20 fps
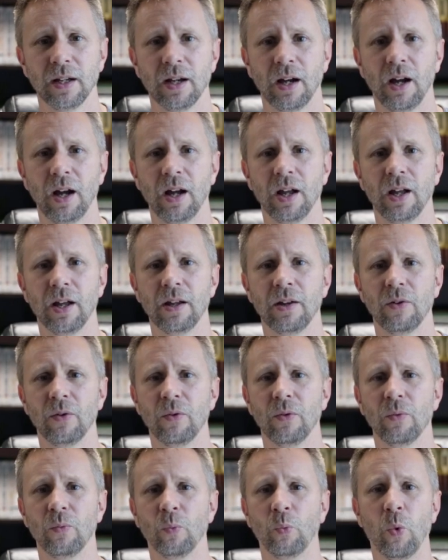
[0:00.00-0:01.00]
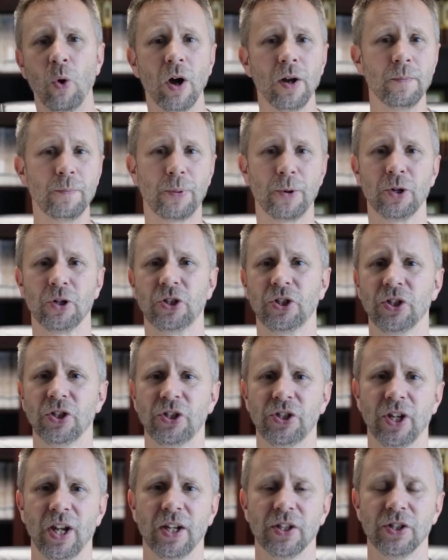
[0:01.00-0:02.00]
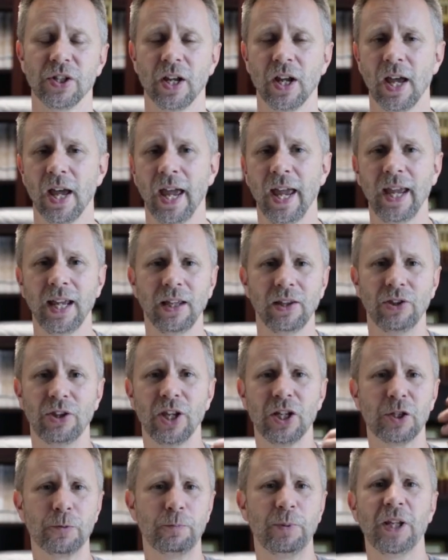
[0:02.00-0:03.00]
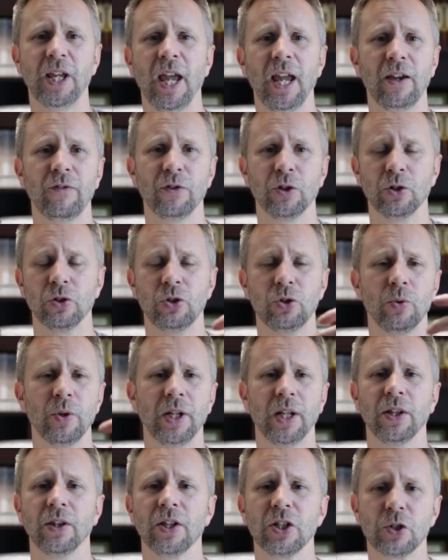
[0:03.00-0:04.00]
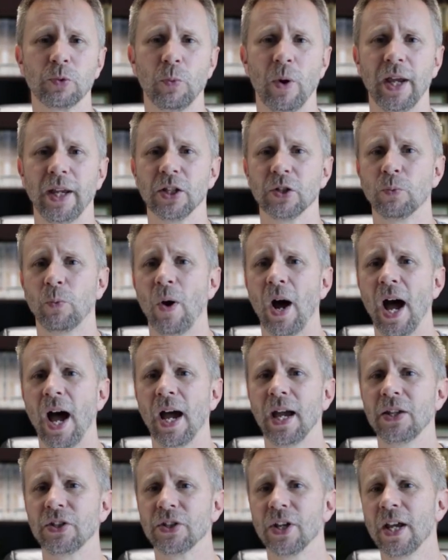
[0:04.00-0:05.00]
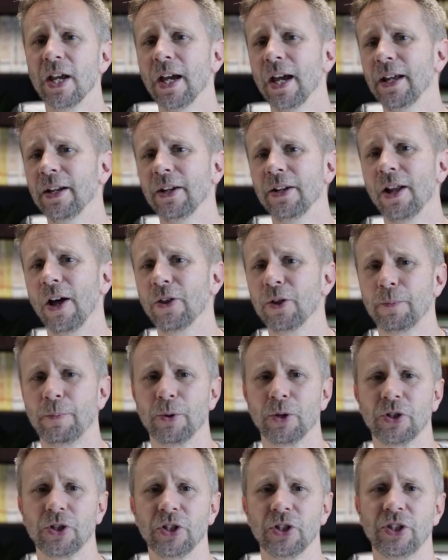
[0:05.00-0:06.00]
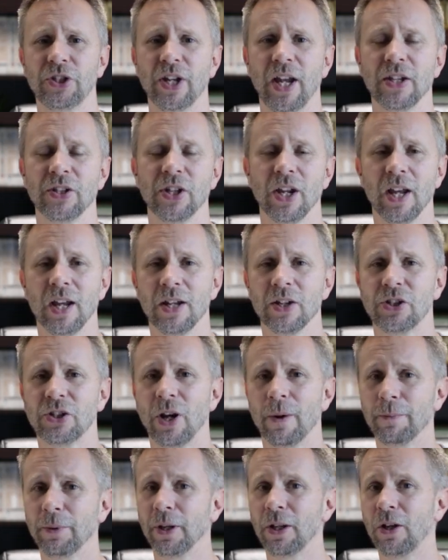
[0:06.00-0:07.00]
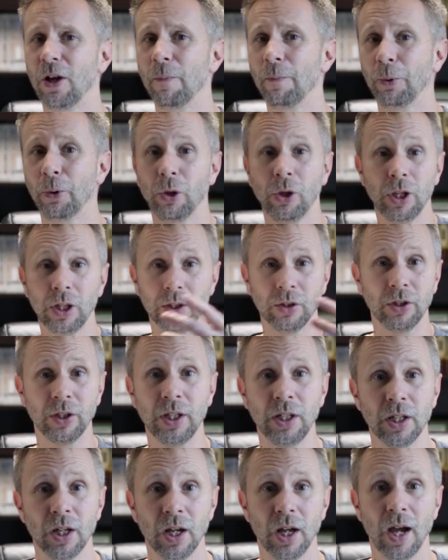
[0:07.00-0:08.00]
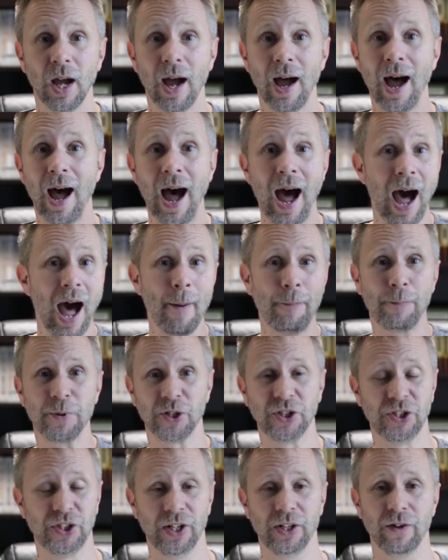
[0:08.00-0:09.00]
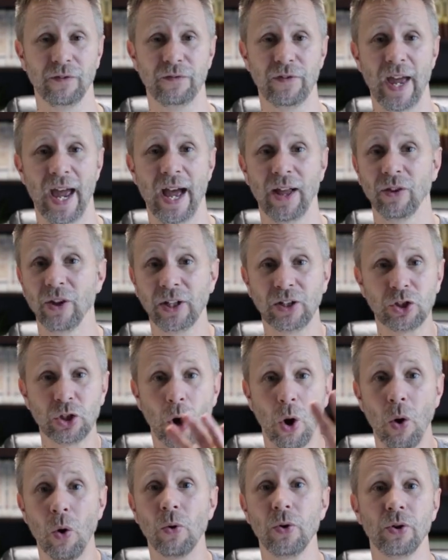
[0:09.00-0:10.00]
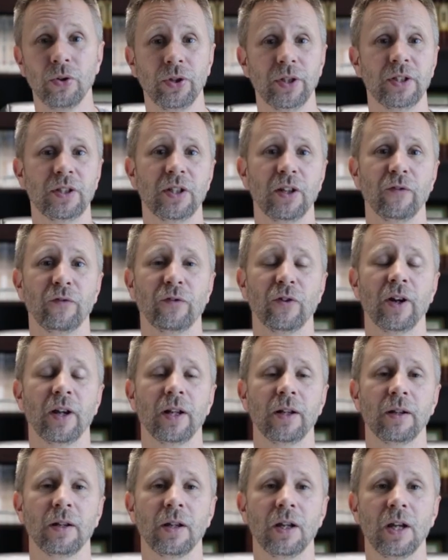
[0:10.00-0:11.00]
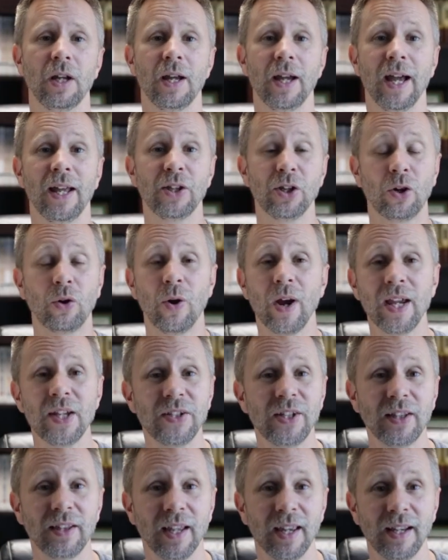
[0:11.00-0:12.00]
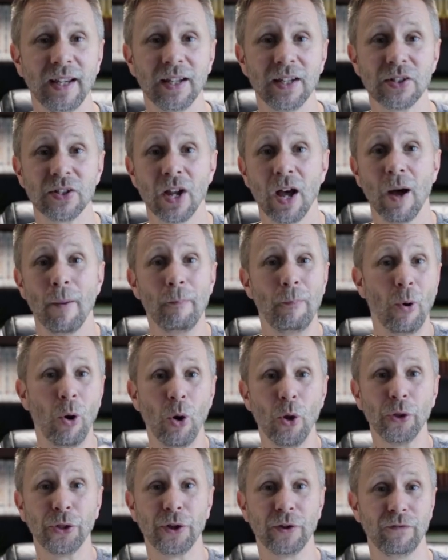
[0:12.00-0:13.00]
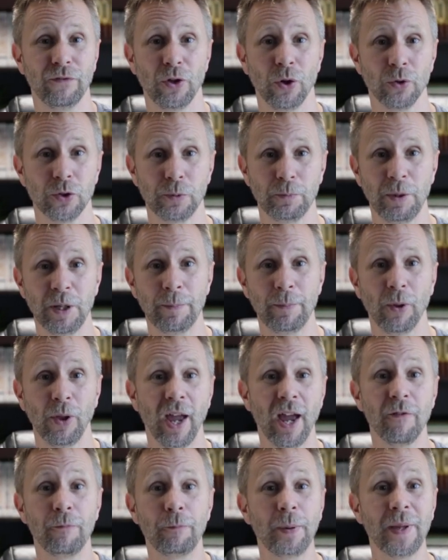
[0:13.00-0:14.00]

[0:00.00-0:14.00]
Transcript: Uh, one person says, hey, this behavior, doing it this way is wise, and another person says something completely opposite of that, like totally different. And the crazy thing is, both of those people have